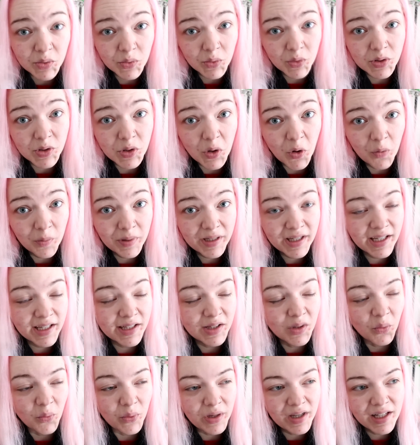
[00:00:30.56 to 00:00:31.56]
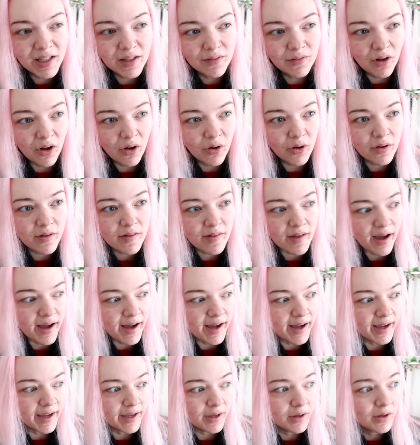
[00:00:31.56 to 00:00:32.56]
So normally in the weekly vlogs
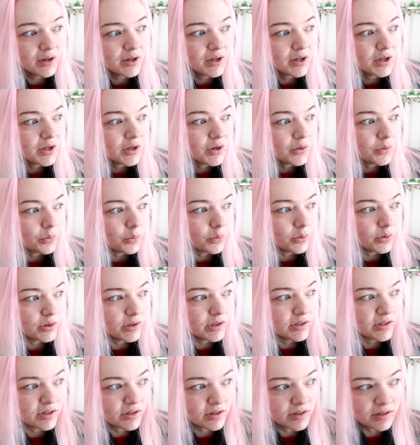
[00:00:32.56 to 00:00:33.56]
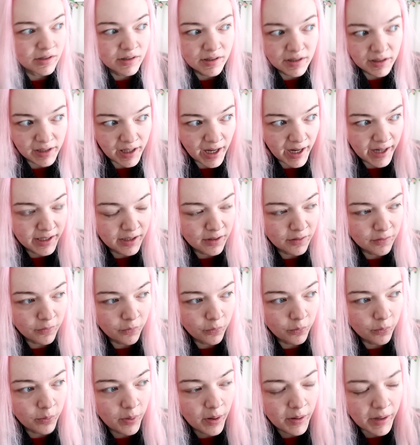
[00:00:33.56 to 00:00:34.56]
I would kind
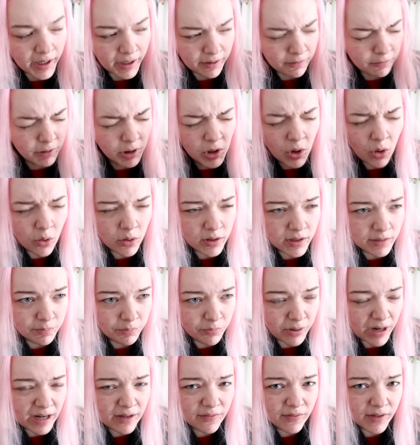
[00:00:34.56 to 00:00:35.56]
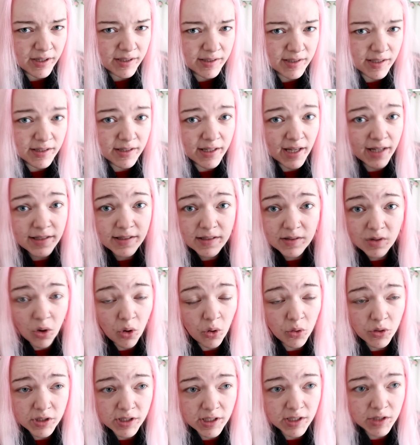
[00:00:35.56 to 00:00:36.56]
of like record breakfast and then
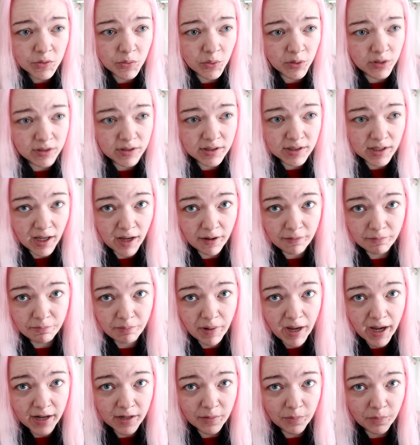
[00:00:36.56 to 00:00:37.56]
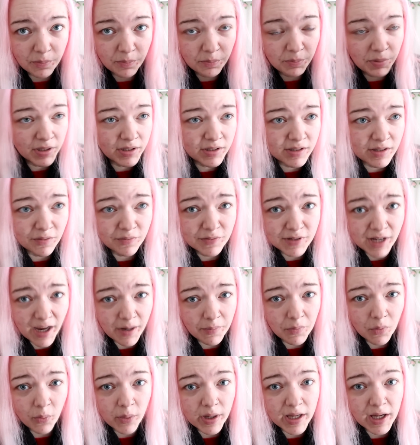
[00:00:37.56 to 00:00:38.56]
talk to you once I've had a bit of
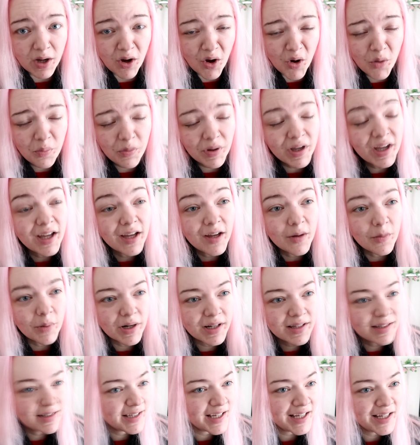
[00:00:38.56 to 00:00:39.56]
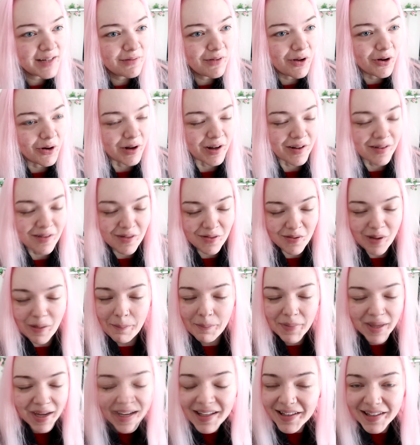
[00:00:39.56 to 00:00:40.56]
time to wake up, but it's daily vlogging so
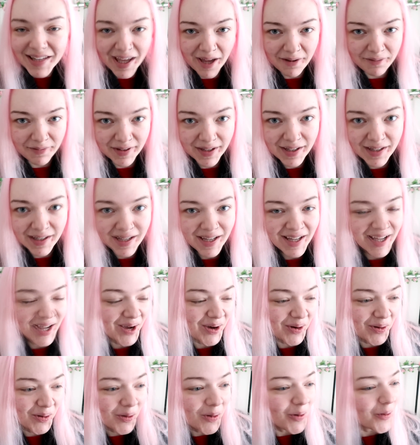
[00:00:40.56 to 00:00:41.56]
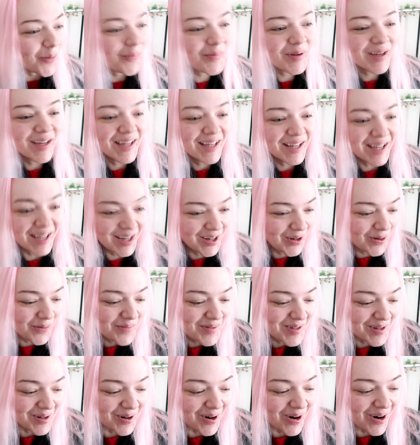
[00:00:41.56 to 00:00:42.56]
I'm making the effort. I hope it
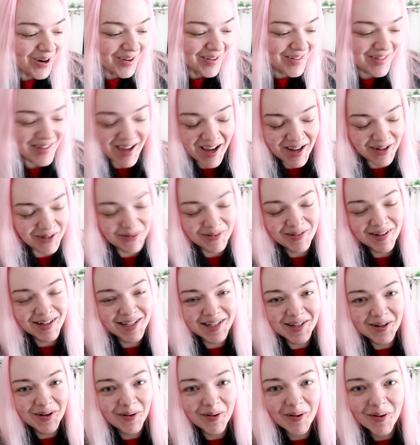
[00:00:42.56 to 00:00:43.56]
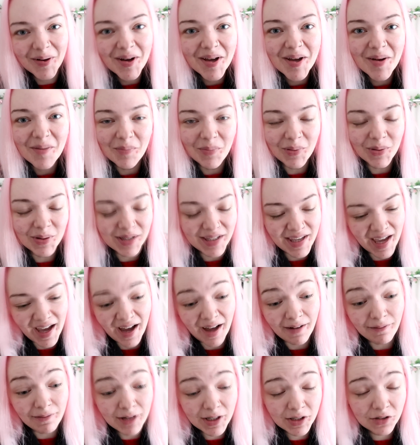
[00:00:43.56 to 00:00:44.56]
comes across, I don't really know, but
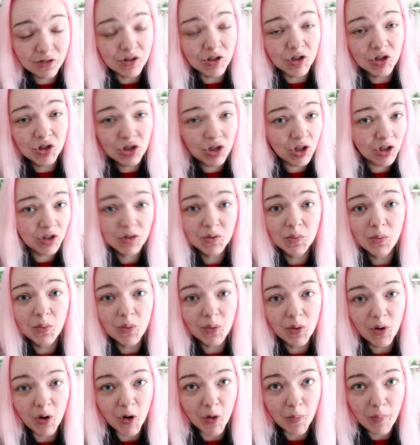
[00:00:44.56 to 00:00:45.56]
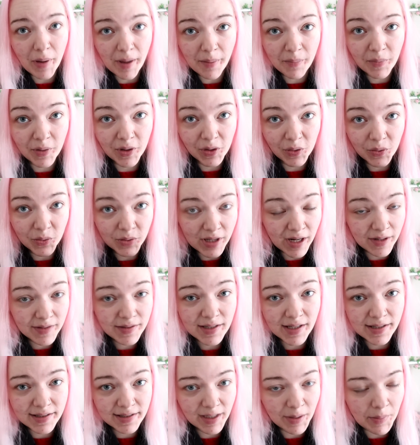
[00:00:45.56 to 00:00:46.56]
yeah, I've literally just woke up. I'm gonna go
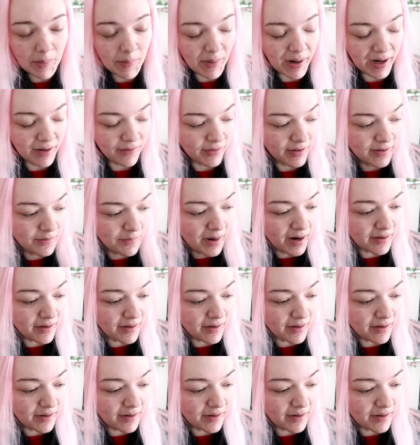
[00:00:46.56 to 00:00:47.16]
downstairs and get my breakfast.